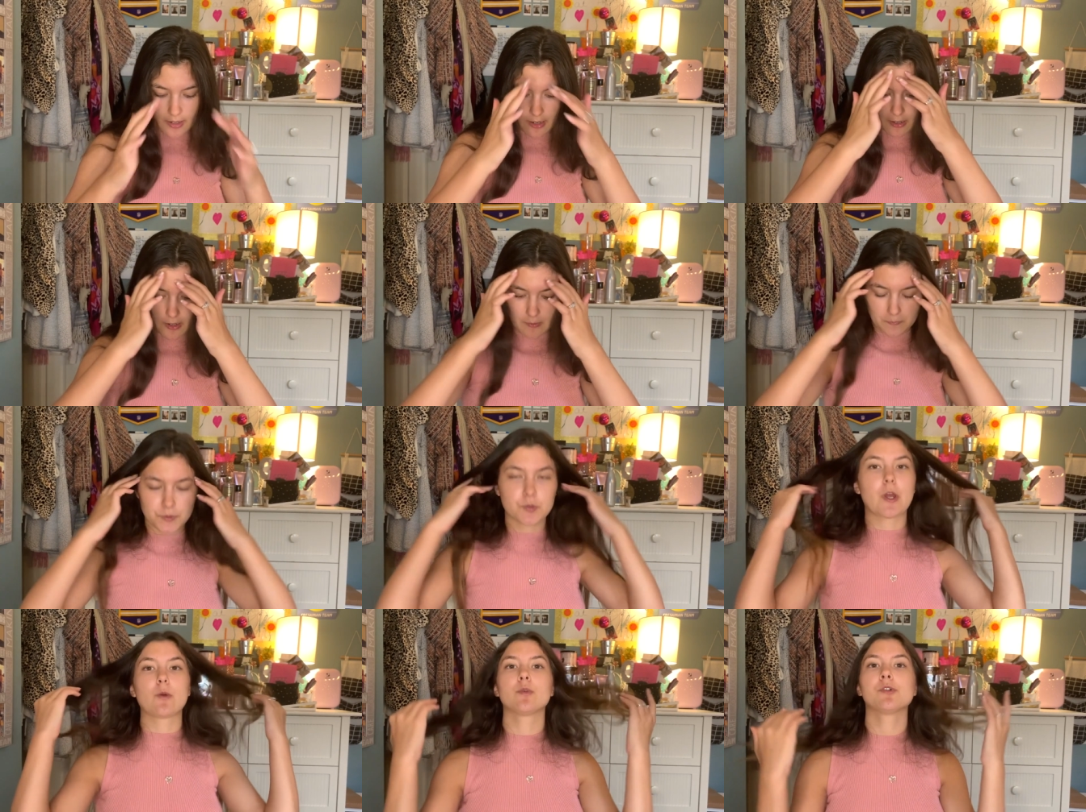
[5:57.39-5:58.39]
Um, so
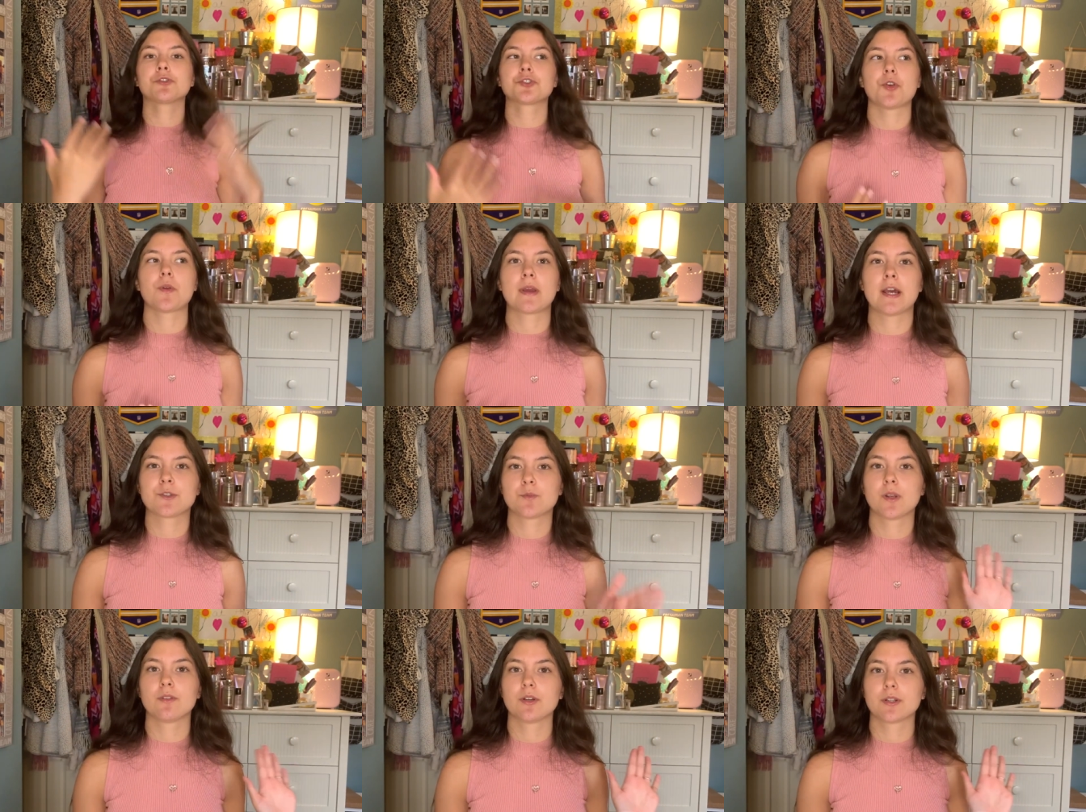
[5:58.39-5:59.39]
I will show you guys
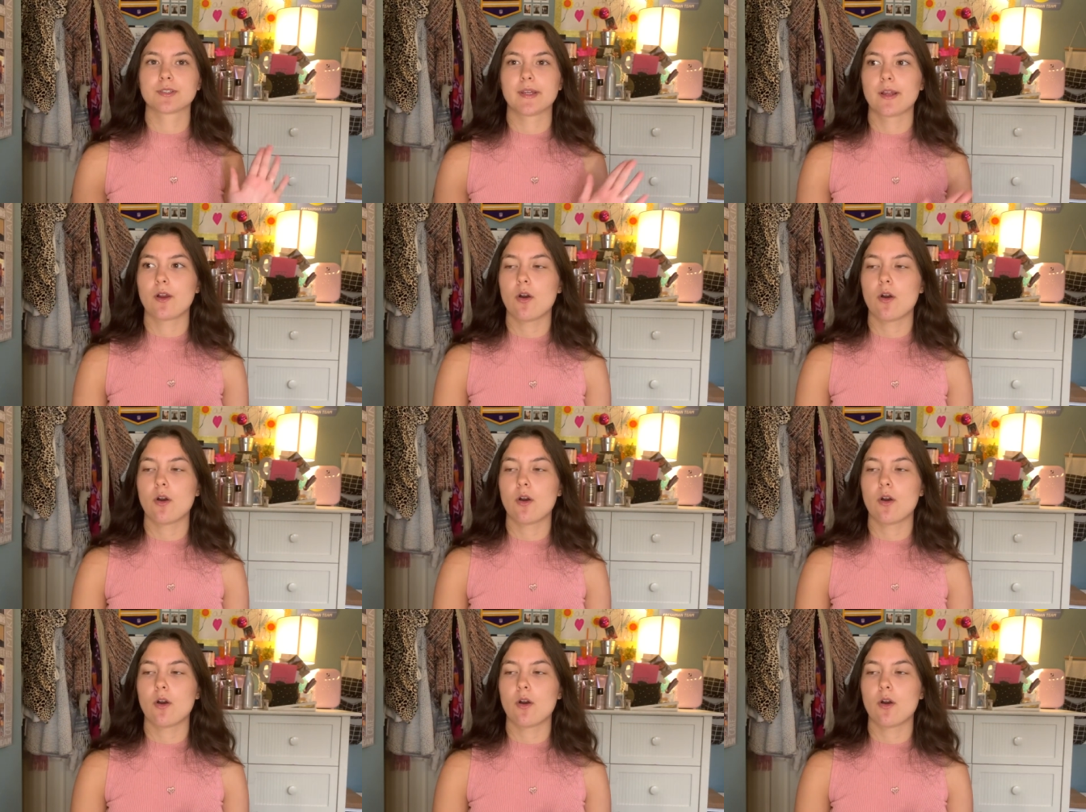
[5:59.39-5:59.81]
what it looks like